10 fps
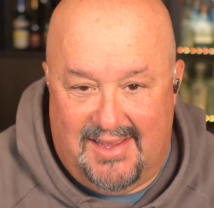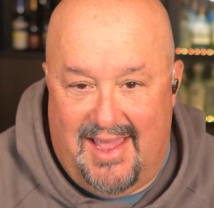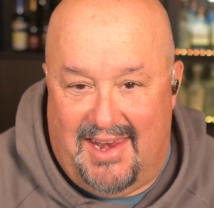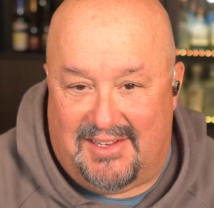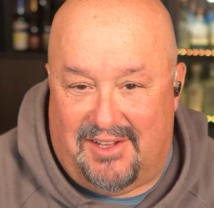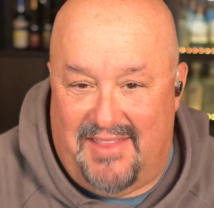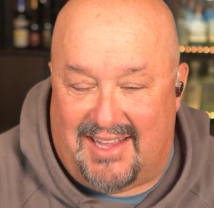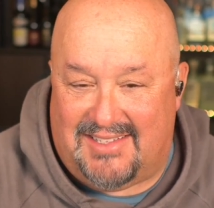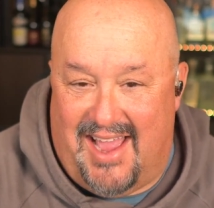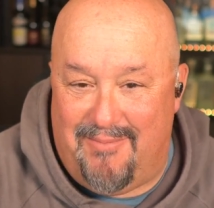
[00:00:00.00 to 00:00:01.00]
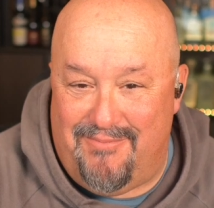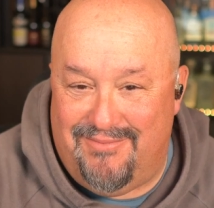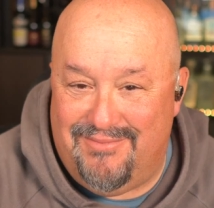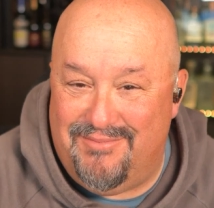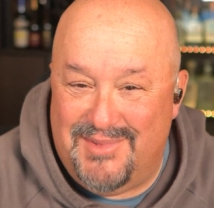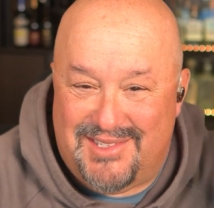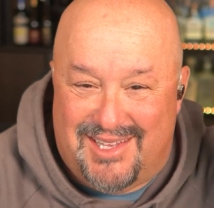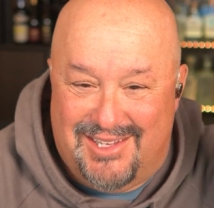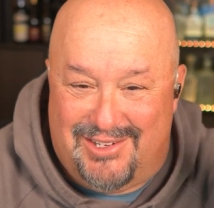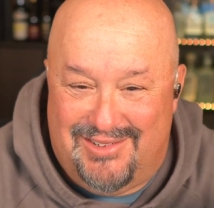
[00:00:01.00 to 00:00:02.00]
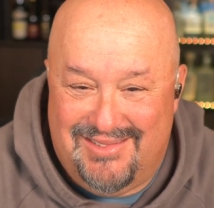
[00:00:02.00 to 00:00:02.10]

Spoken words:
And until next time, salud.